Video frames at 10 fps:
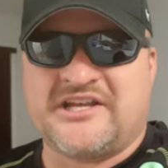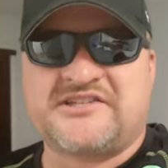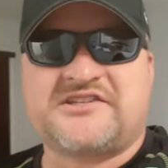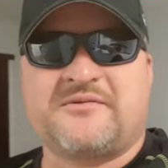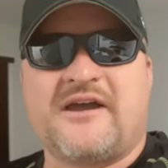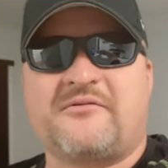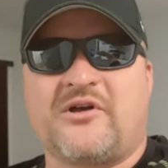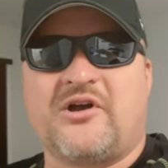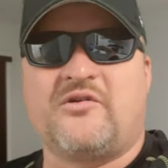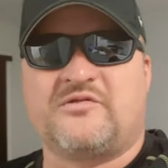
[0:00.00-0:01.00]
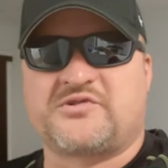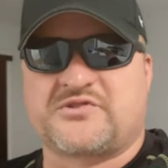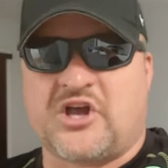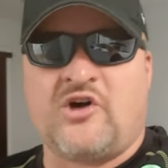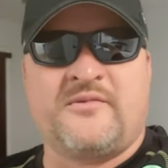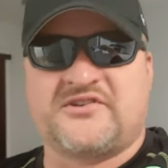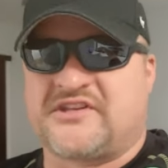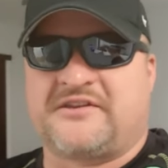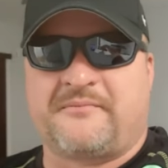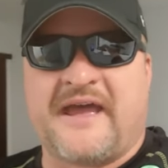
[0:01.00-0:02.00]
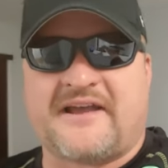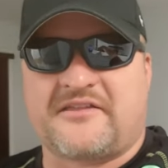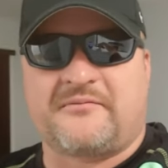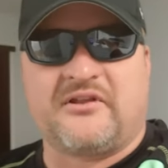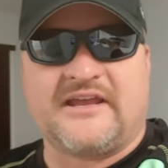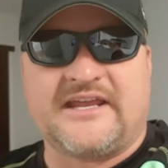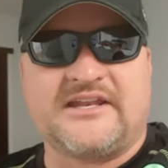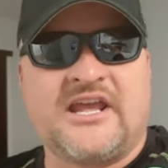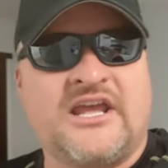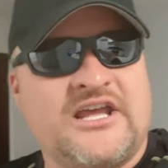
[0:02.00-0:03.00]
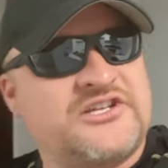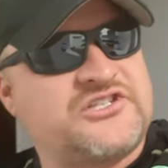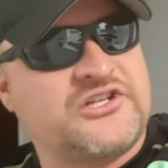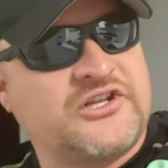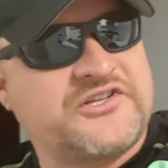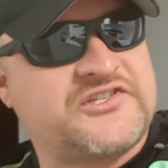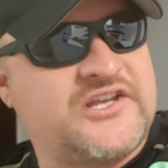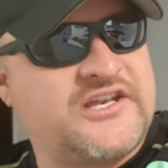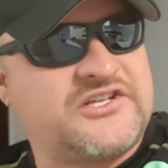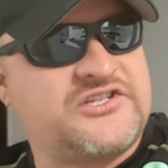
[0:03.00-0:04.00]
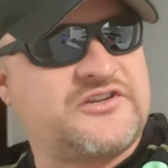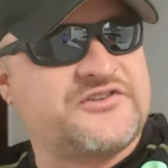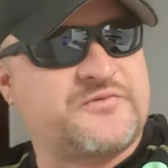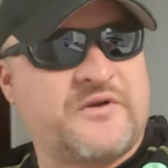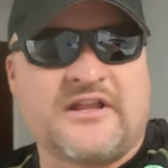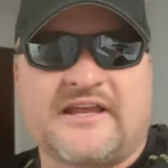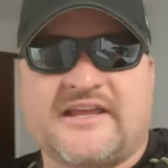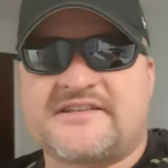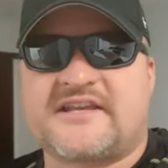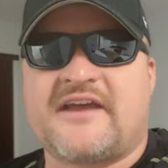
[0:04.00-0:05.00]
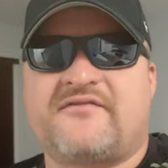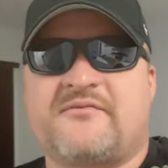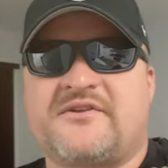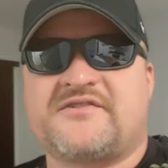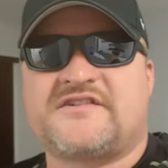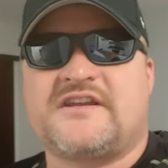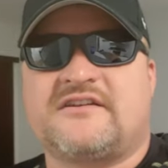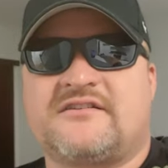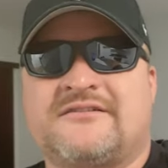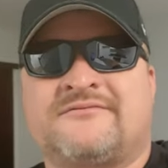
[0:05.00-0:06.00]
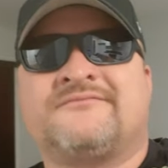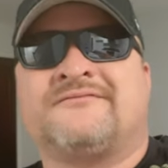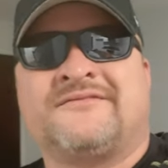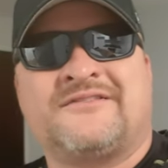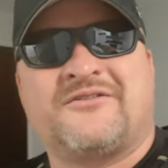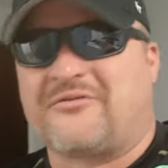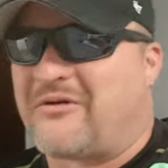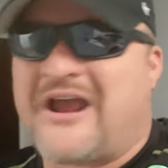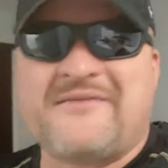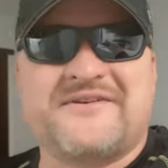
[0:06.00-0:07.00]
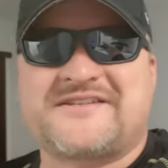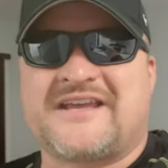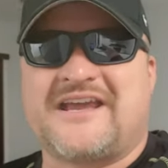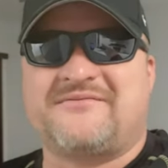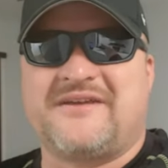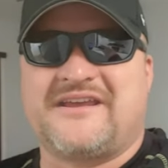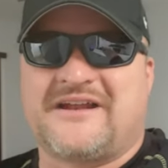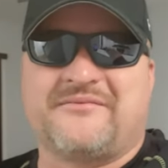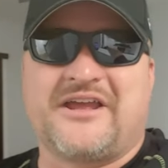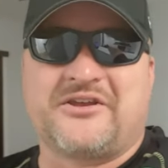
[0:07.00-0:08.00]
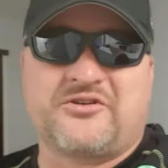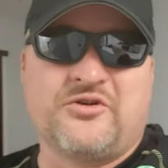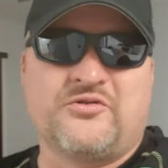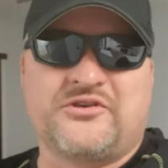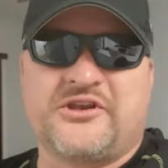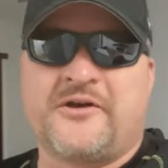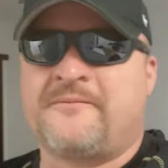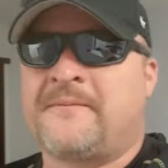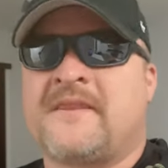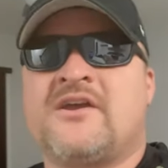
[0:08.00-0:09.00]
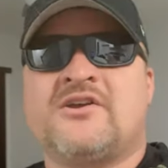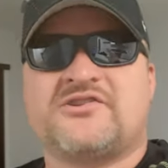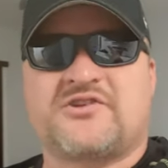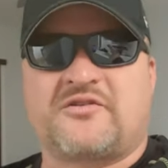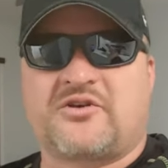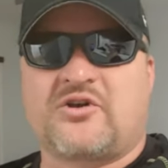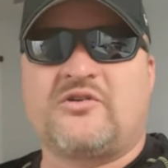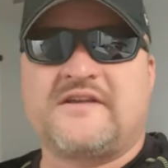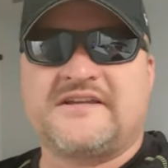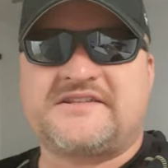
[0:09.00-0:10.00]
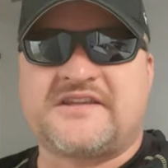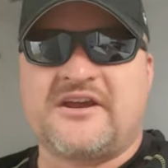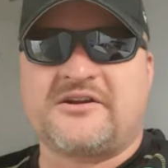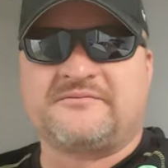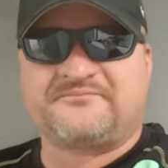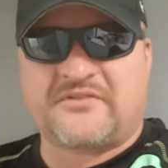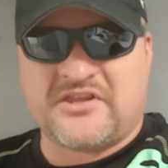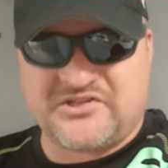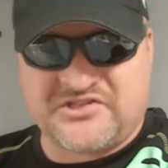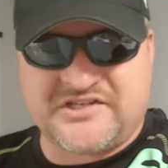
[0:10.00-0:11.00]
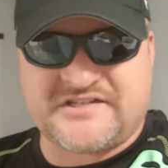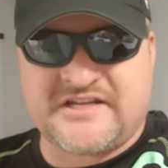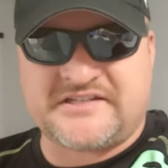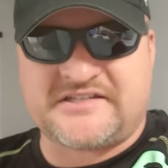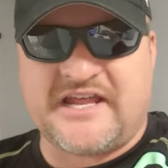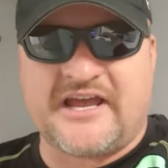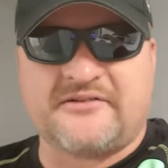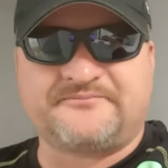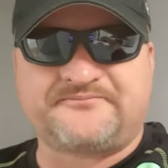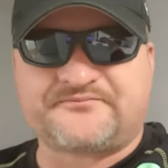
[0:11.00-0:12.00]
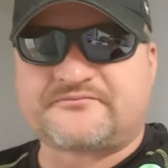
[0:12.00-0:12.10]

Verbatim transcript: gets to my row, which was almost at the back of the plane. And she looks in and she goes, well, I guess I have the middle seat right beside me. And I'm like, cool, you know? So the girl gets there. She sits down.